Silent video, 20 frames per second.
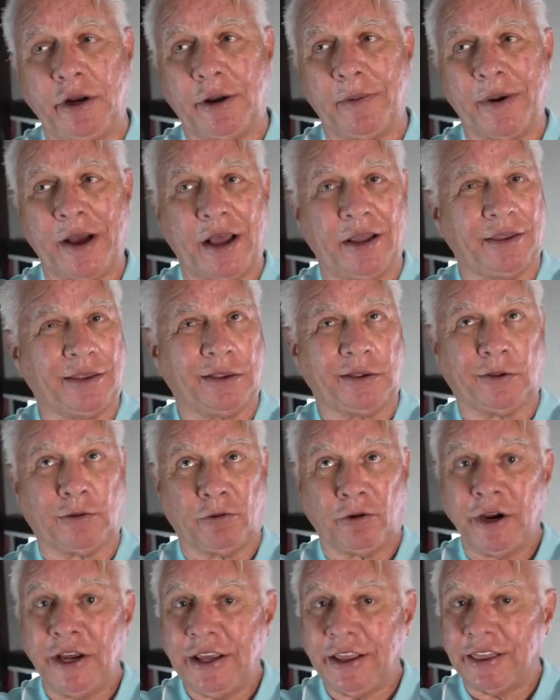in about
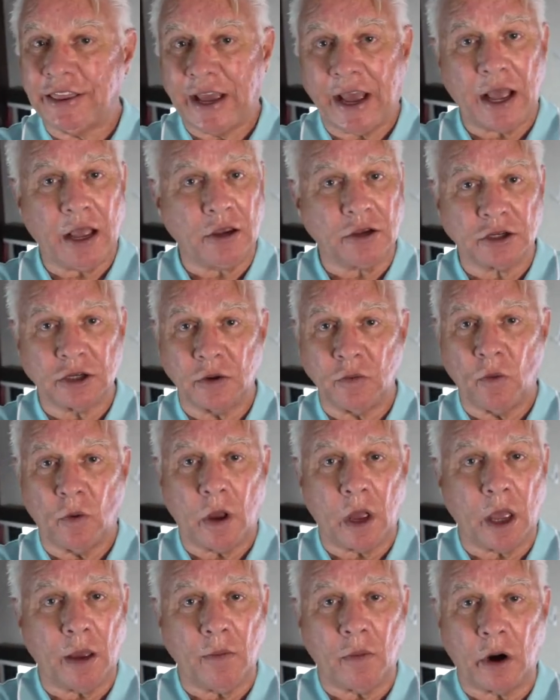3,000
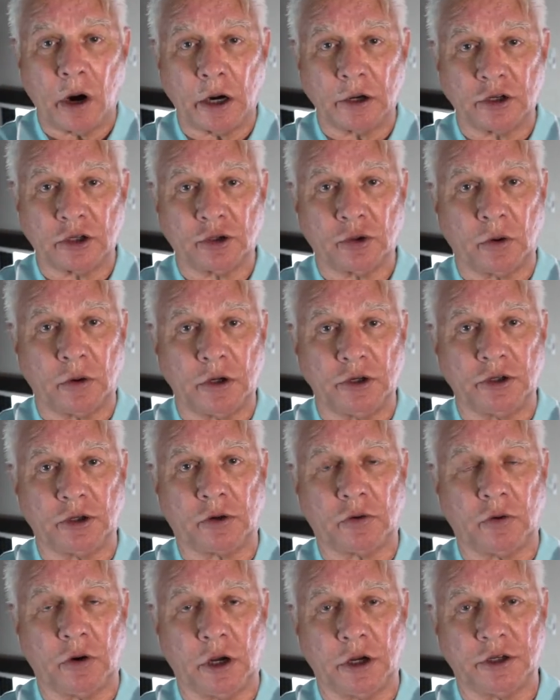Wal-Mart stores
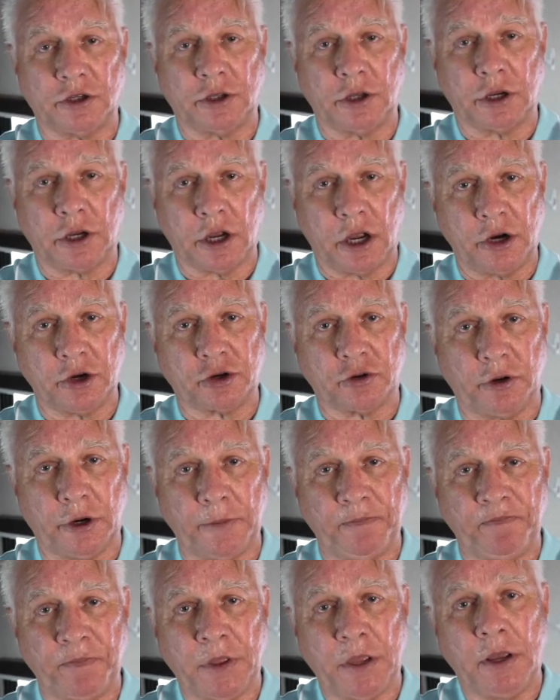across the country,
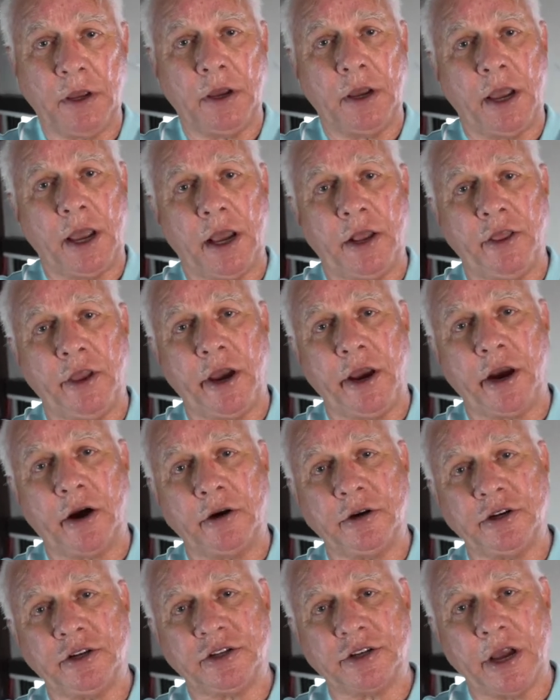and they are
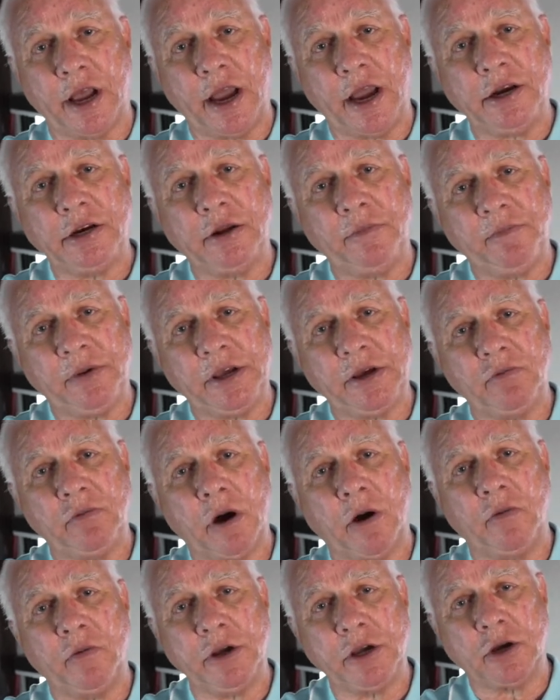designed to be
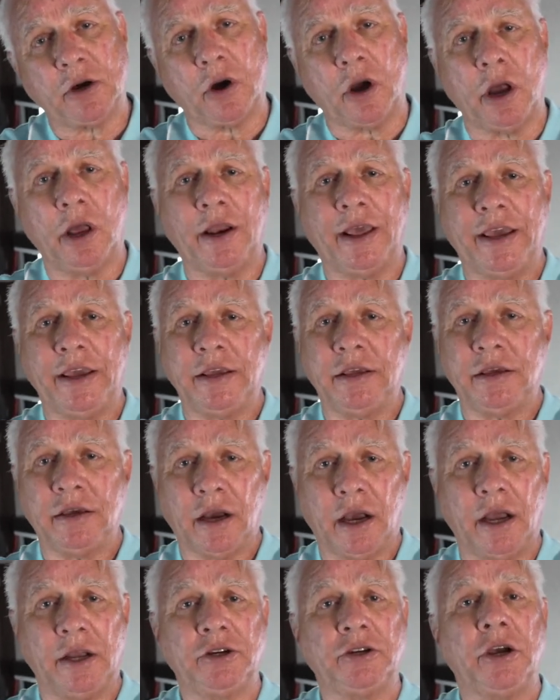what we call a
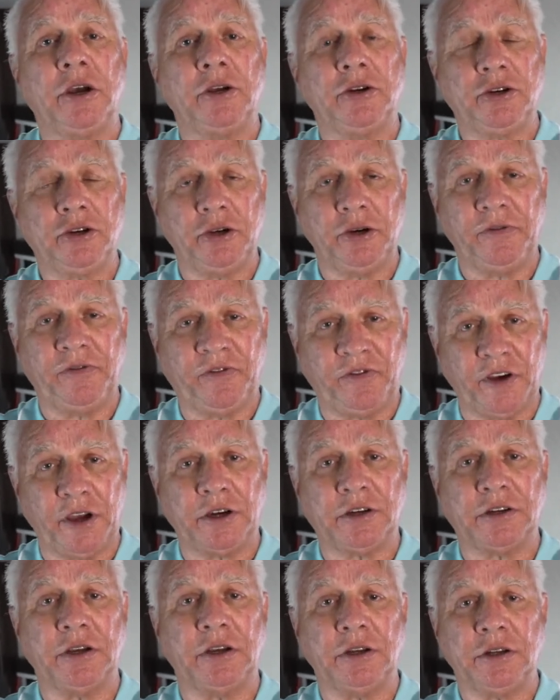
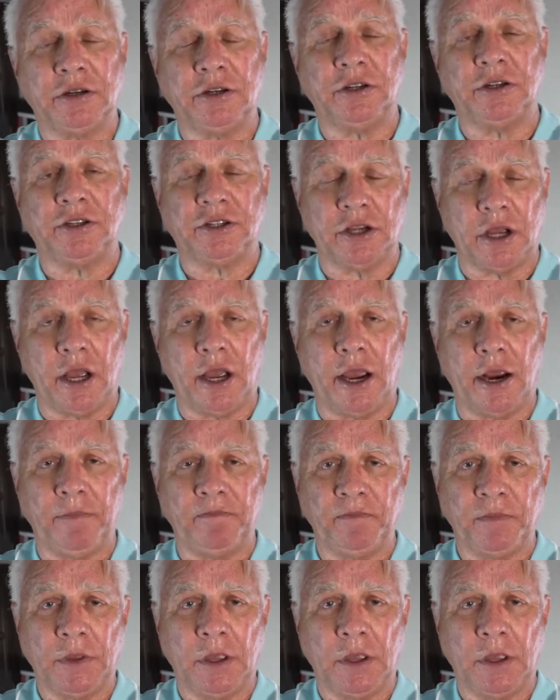cut-to-fit design.